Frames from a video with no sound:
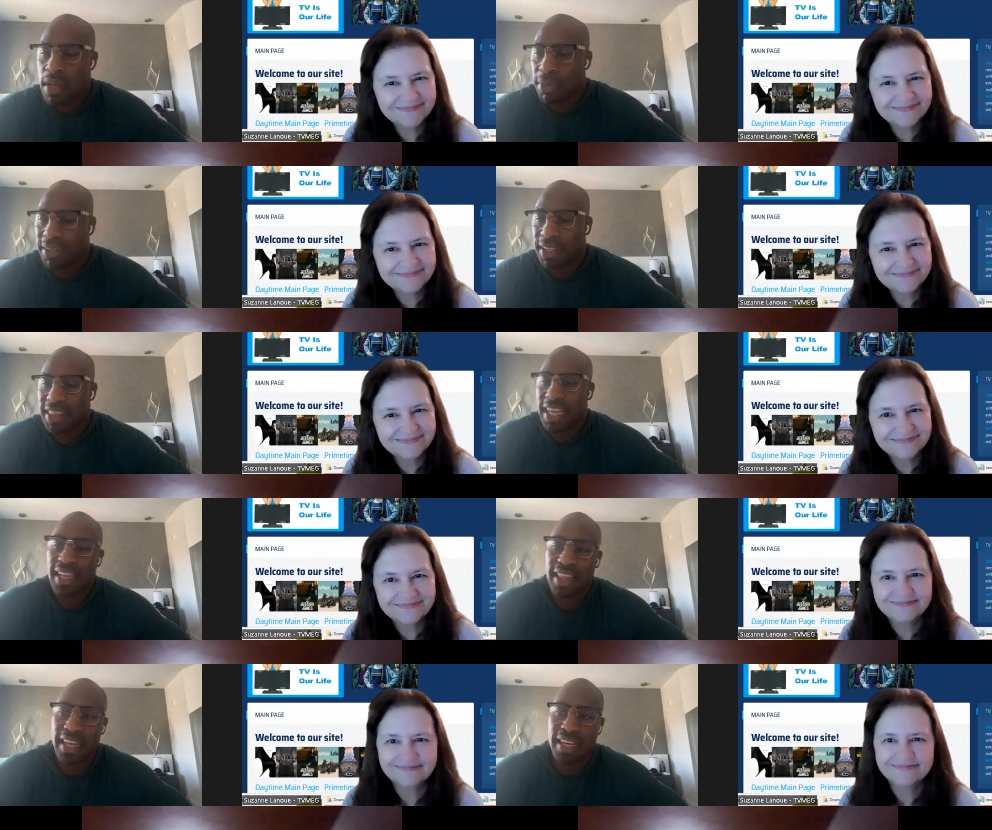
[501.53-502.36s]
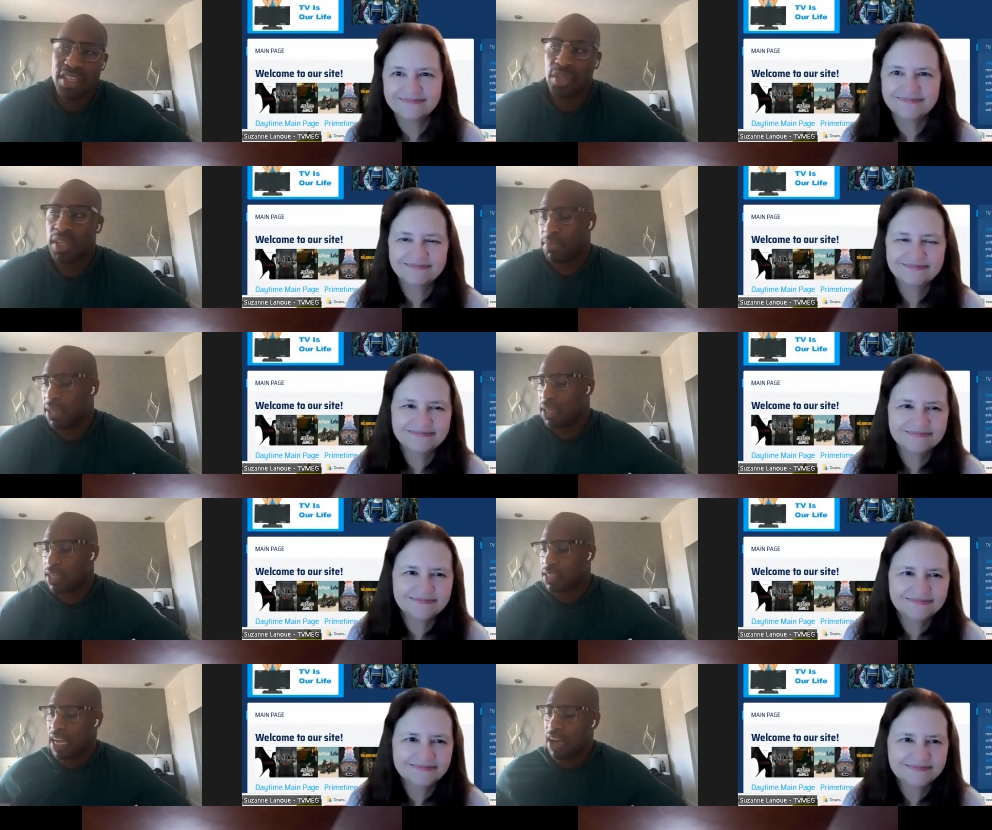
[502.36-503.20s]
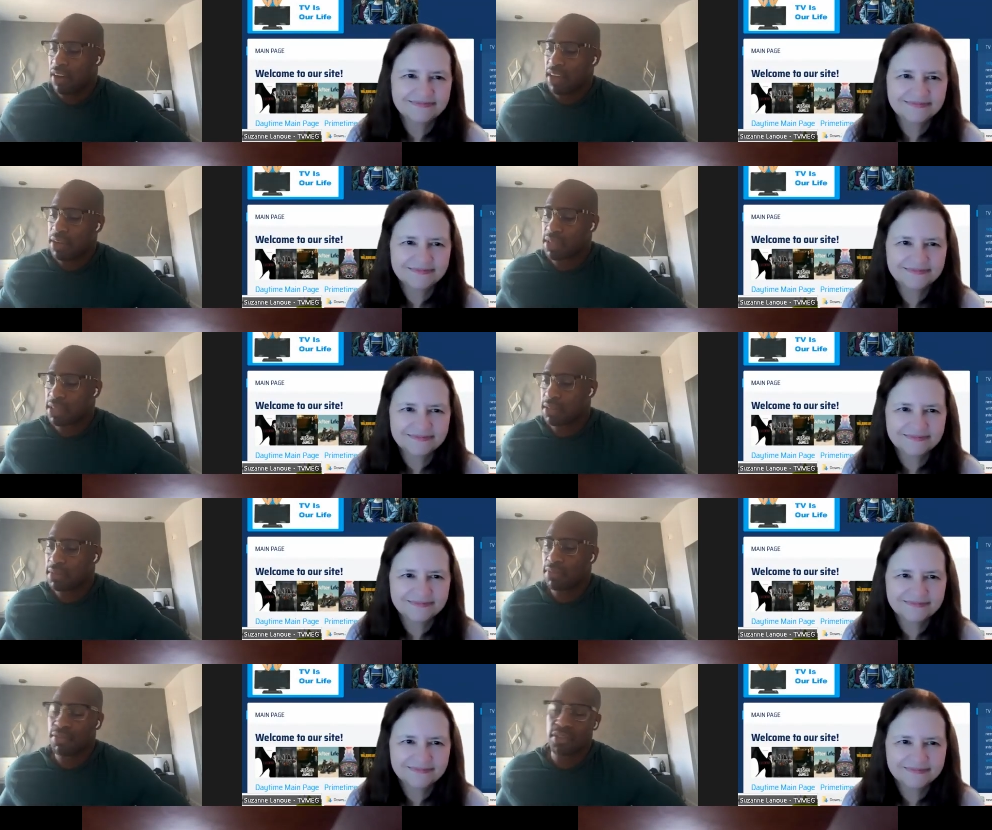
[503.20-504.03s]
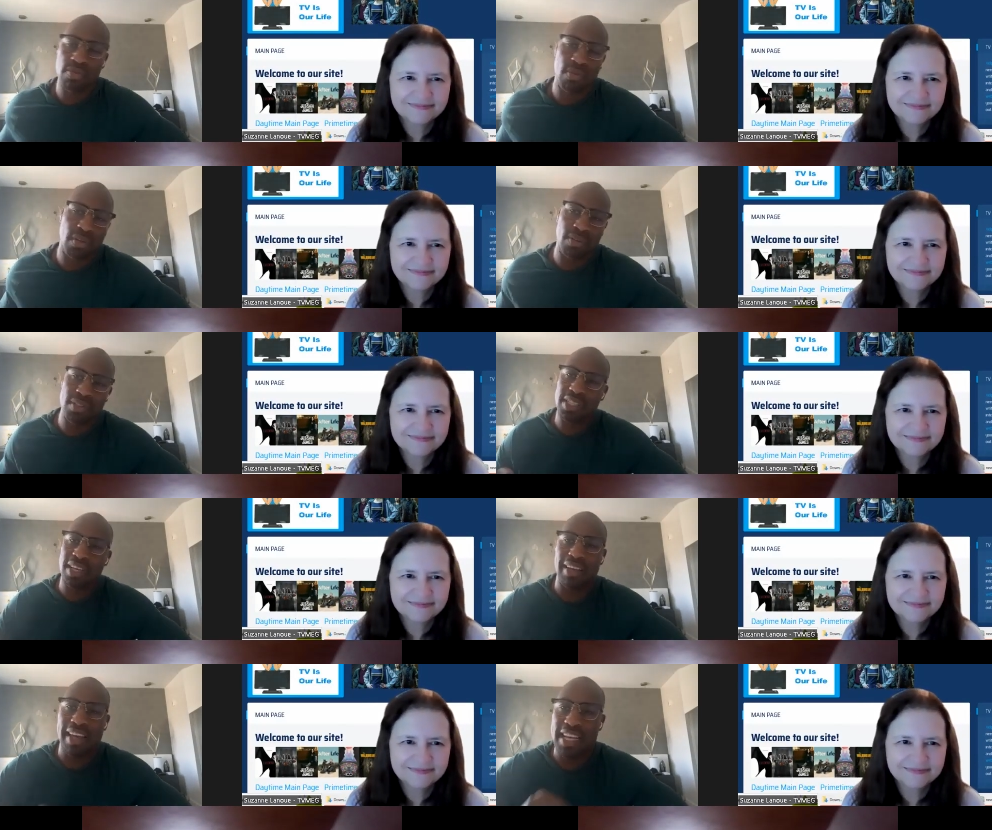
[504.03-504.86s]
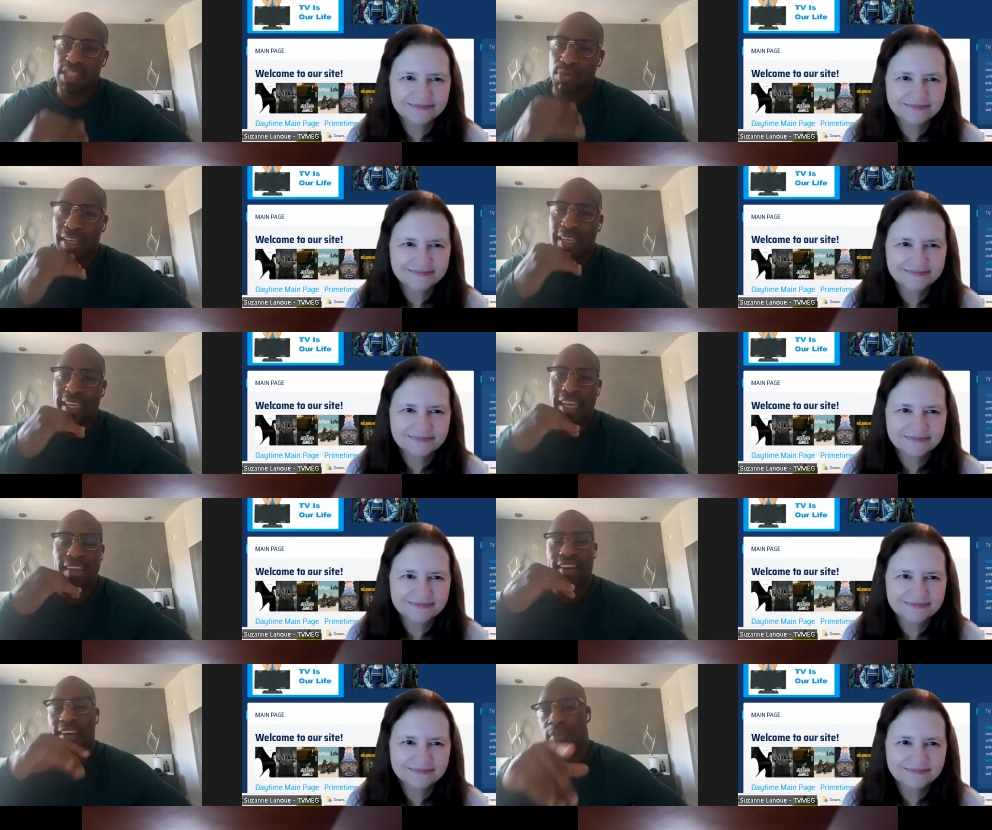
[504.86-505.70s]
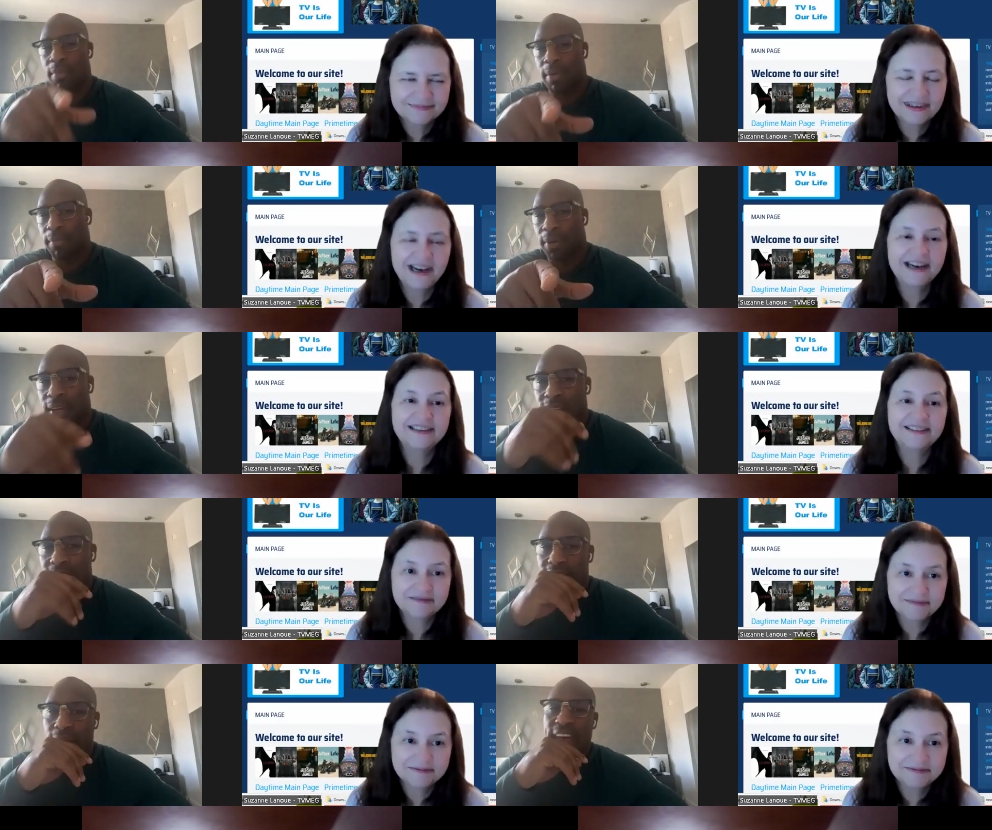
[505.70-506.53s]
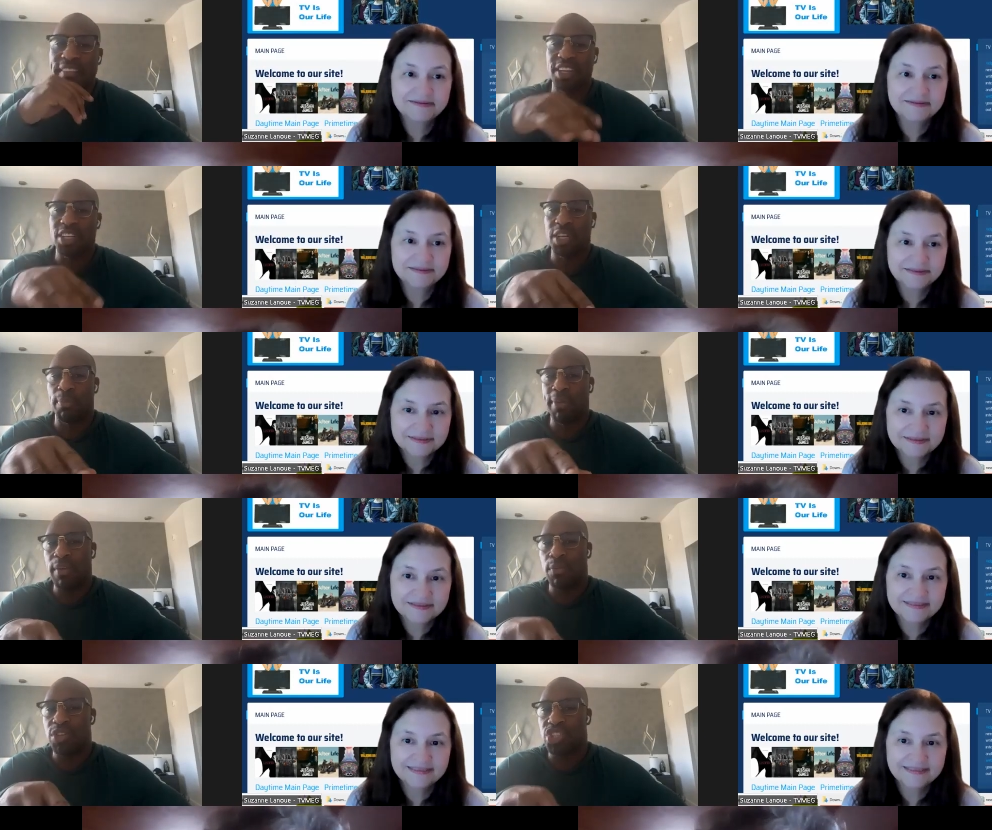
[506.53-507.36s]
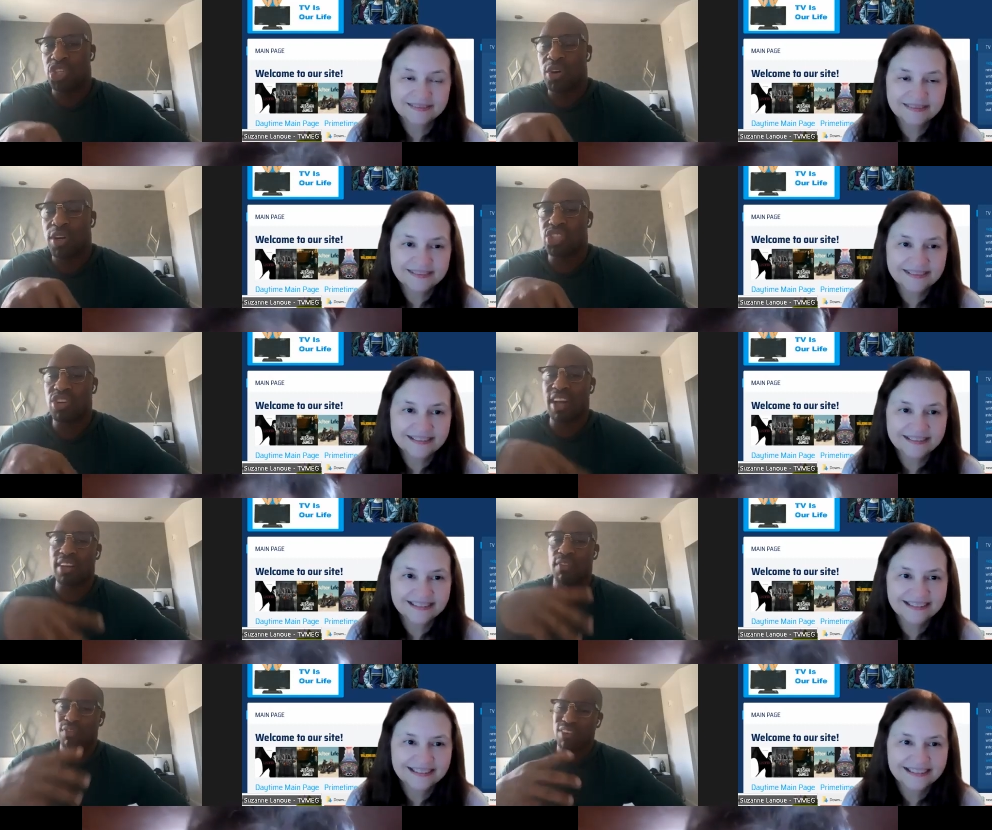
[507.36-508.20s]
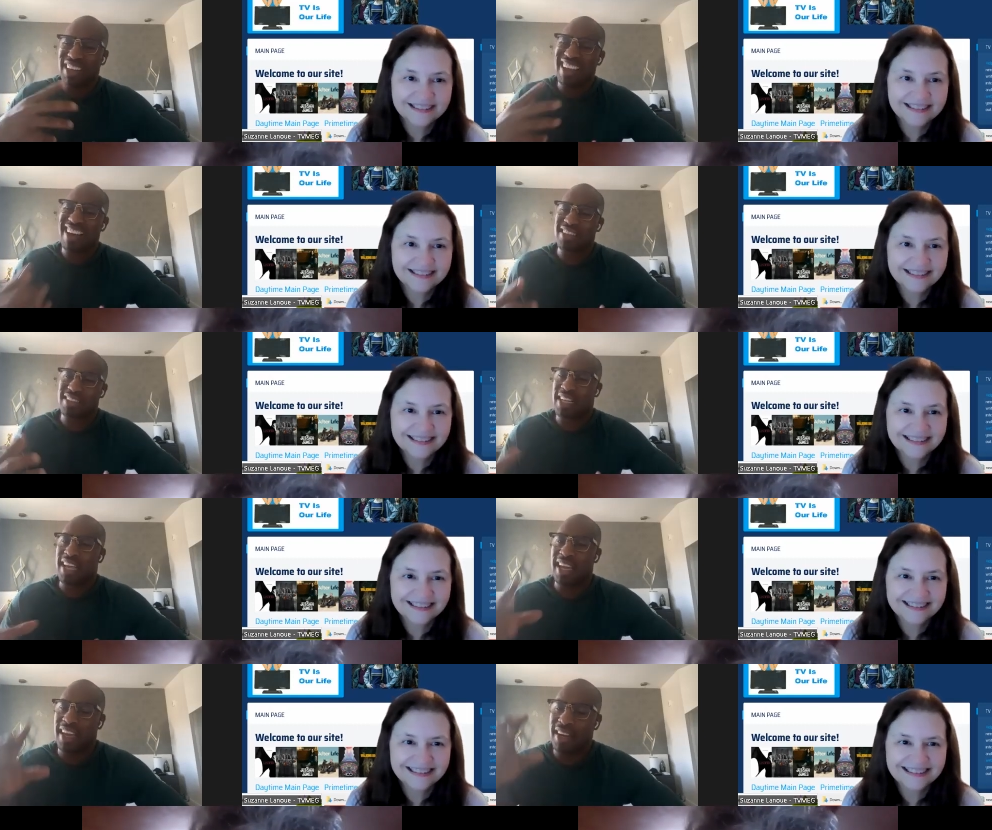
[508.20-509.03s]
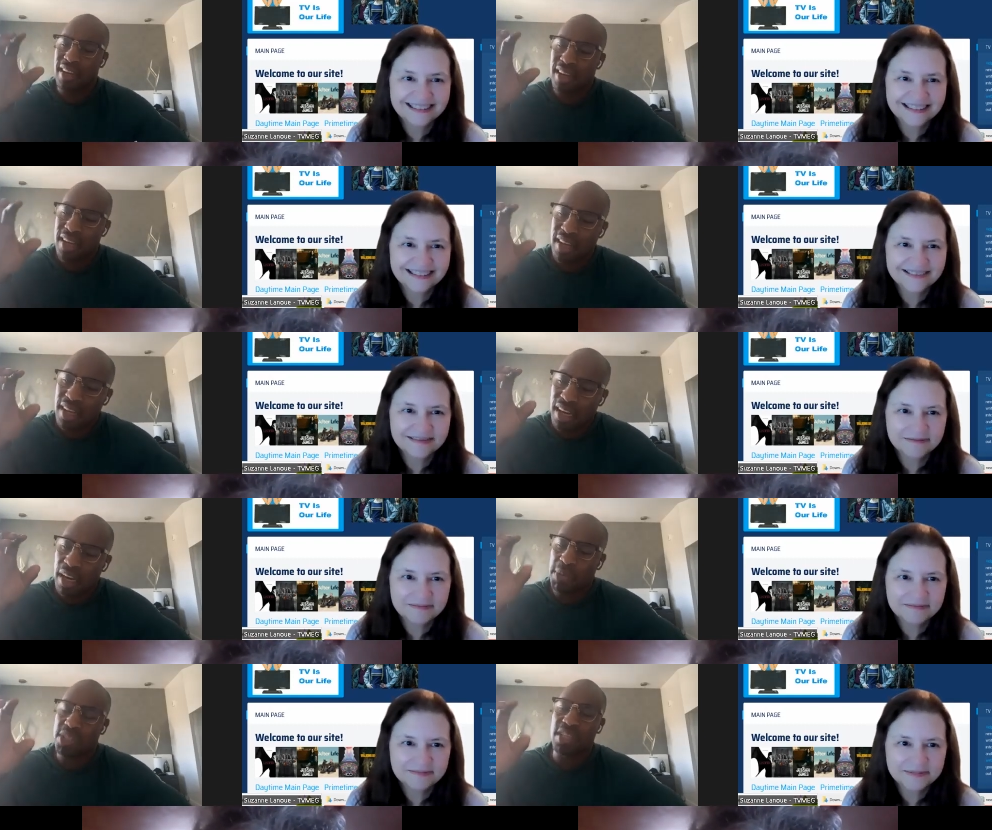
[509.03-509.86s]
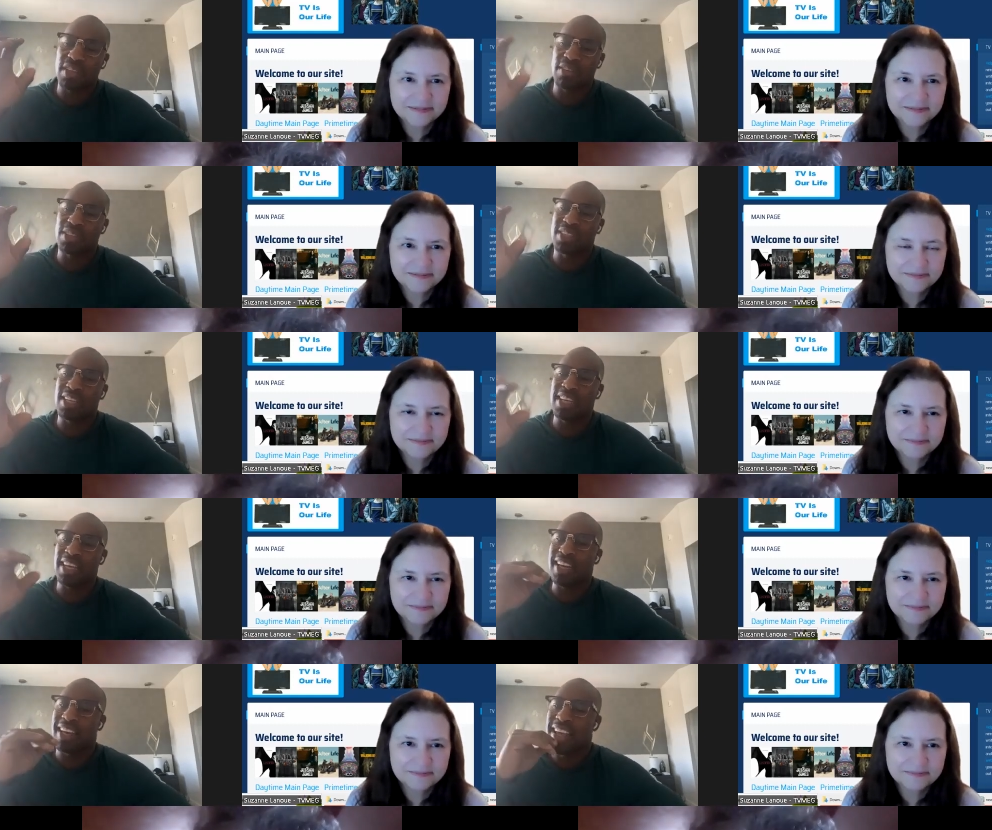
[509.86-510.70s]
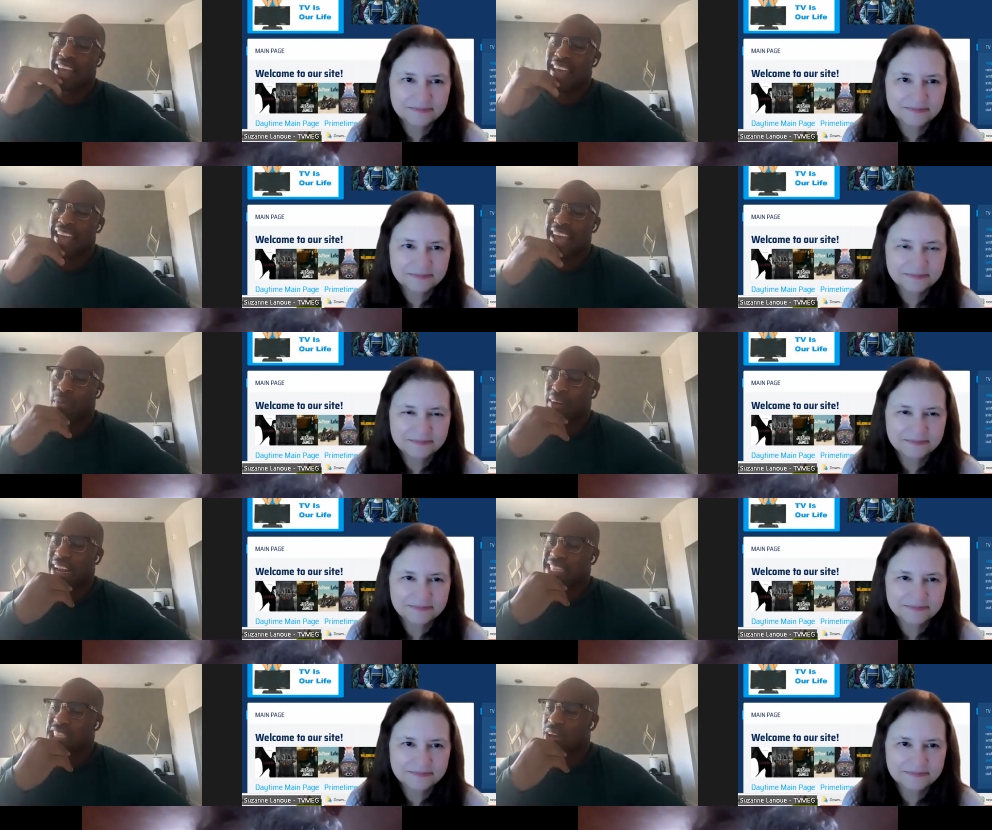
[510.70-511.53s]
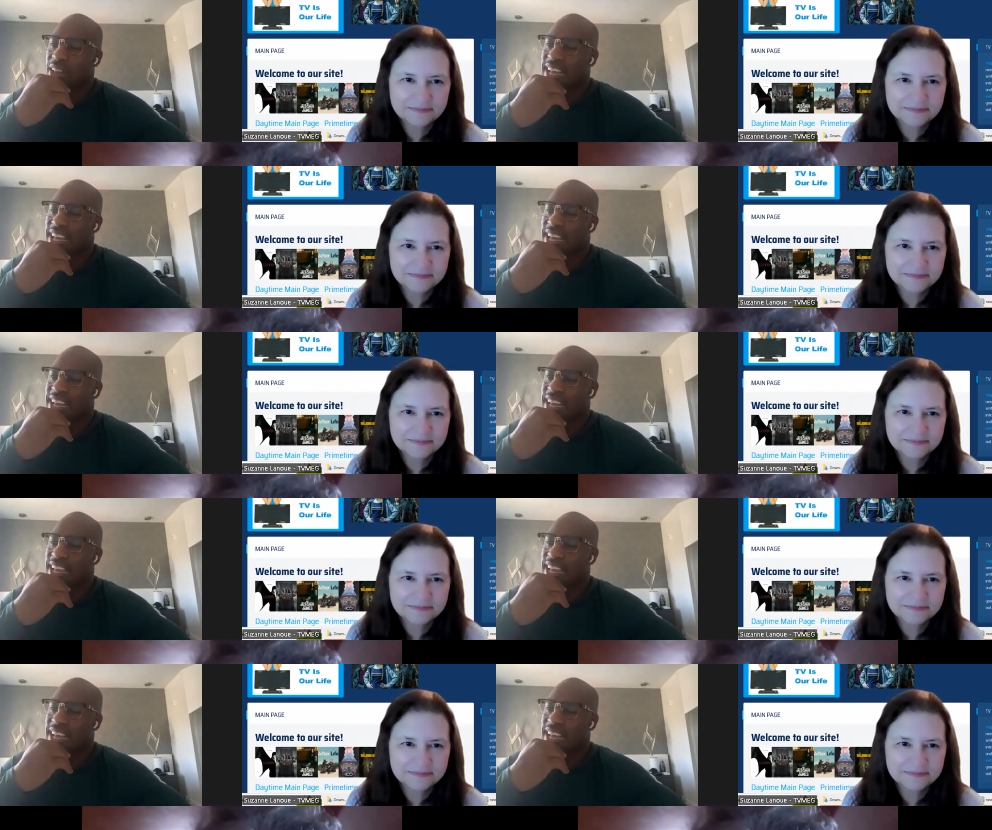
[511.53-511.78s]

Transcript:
Speaker 1: But the thing that intrigued me is how he was the first one on set, last one to leave. And I remember him having a debate with George, trying to really understand a particular scene. And when I saw